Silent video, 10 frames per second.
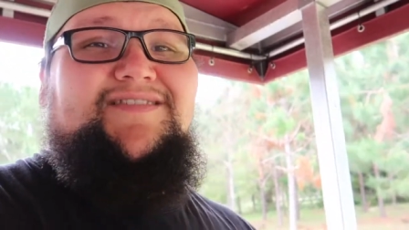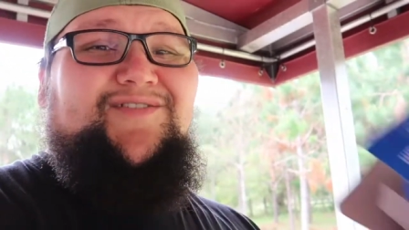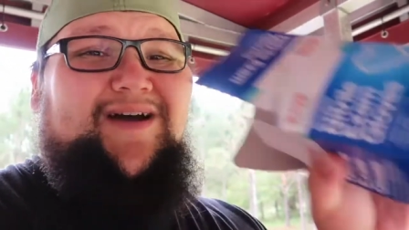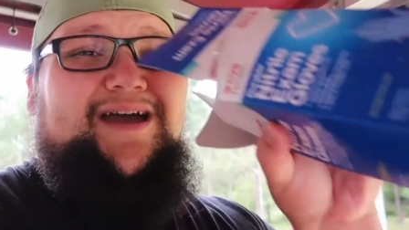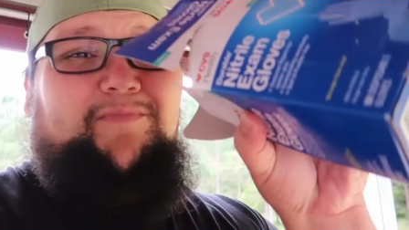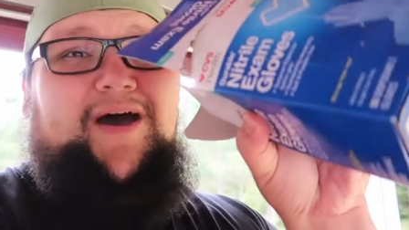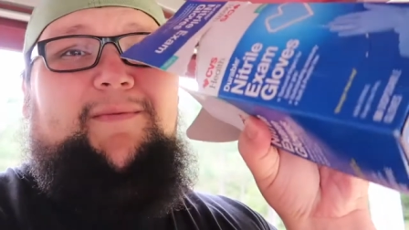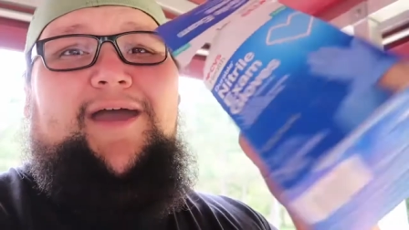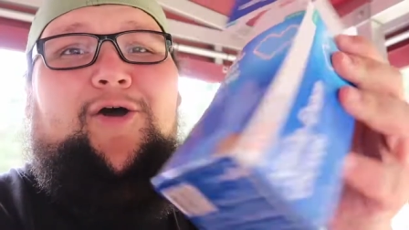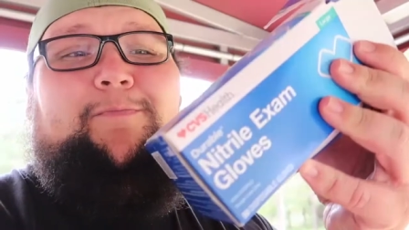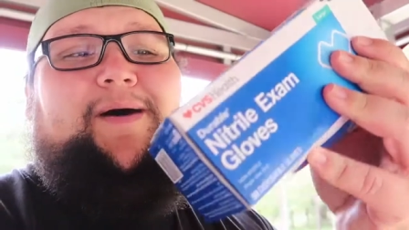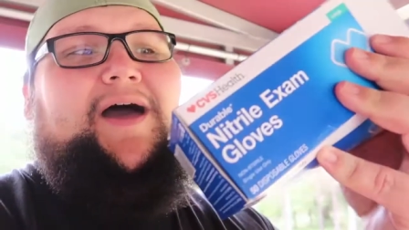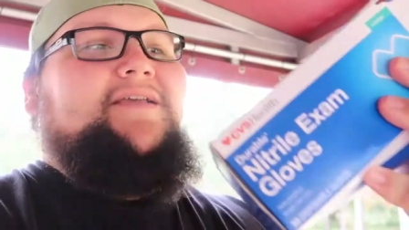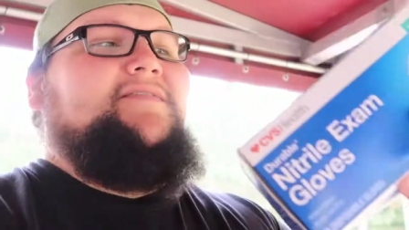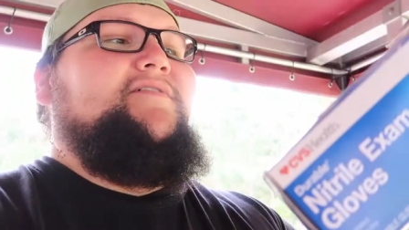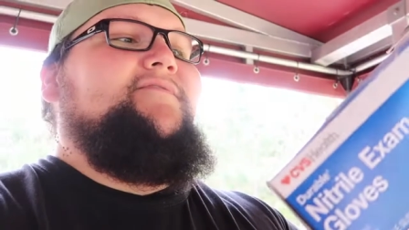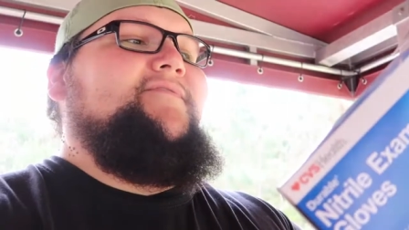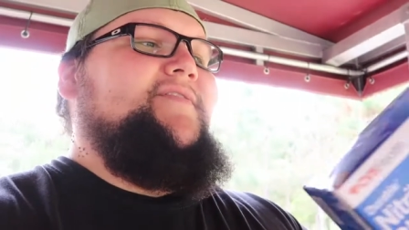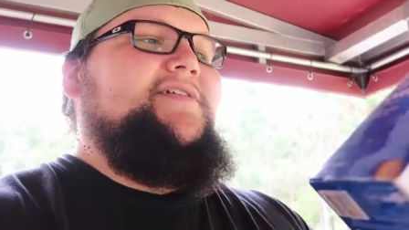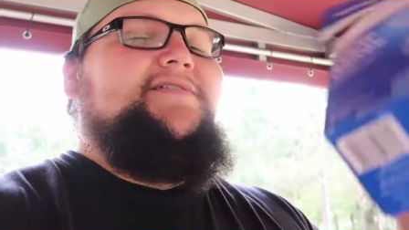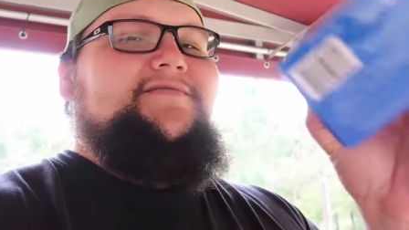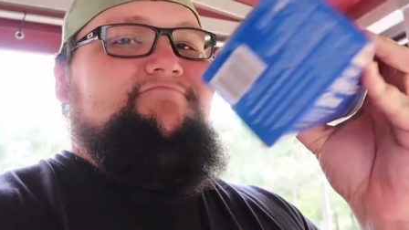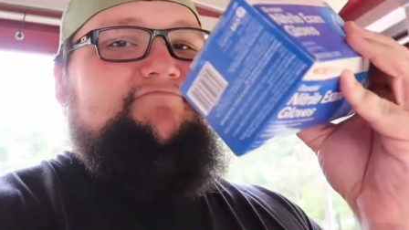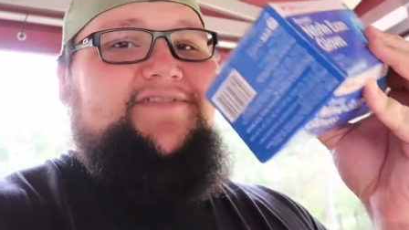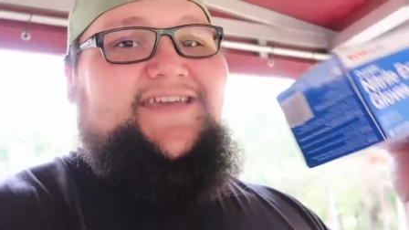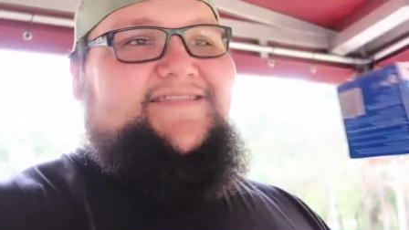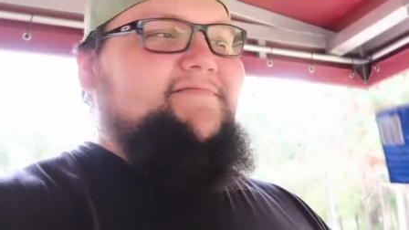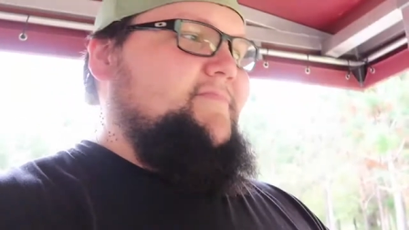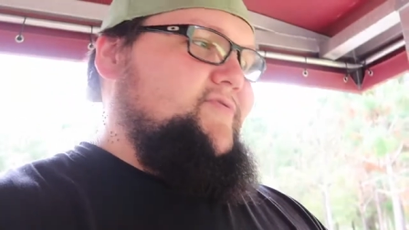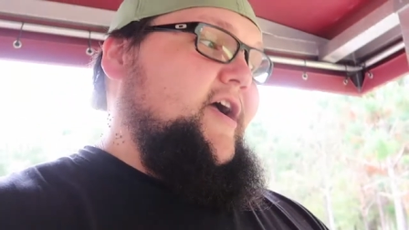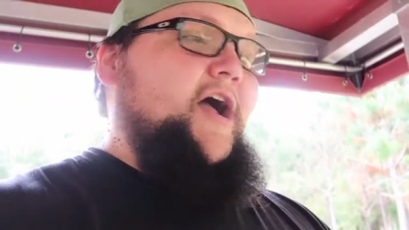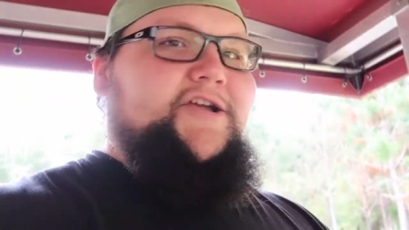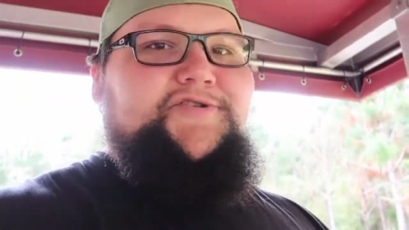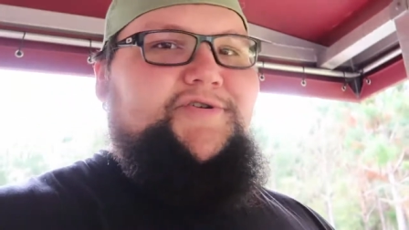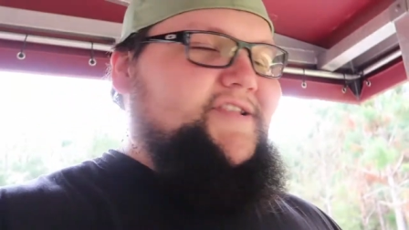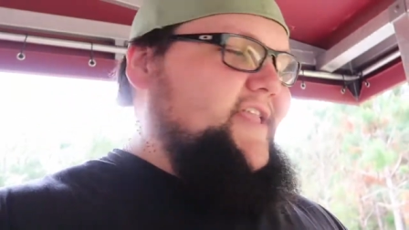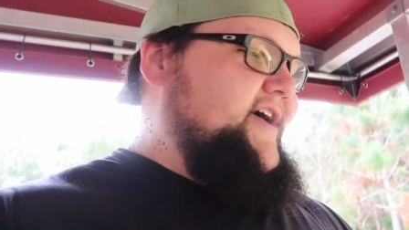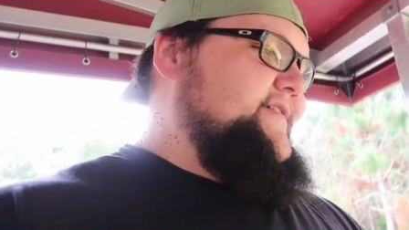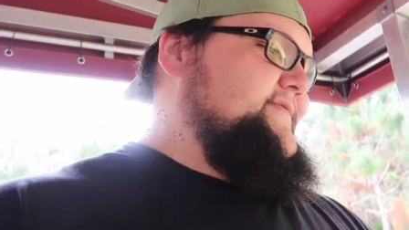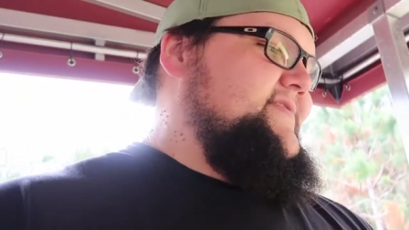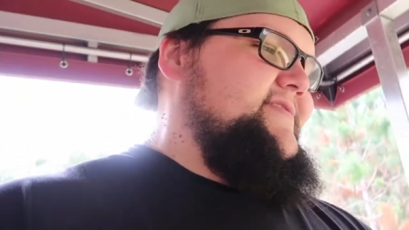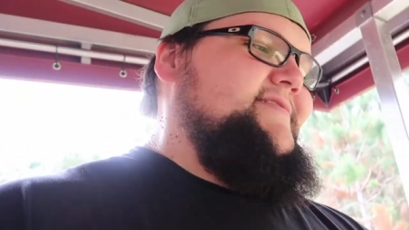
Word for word: So I bought my own box of doctor gloves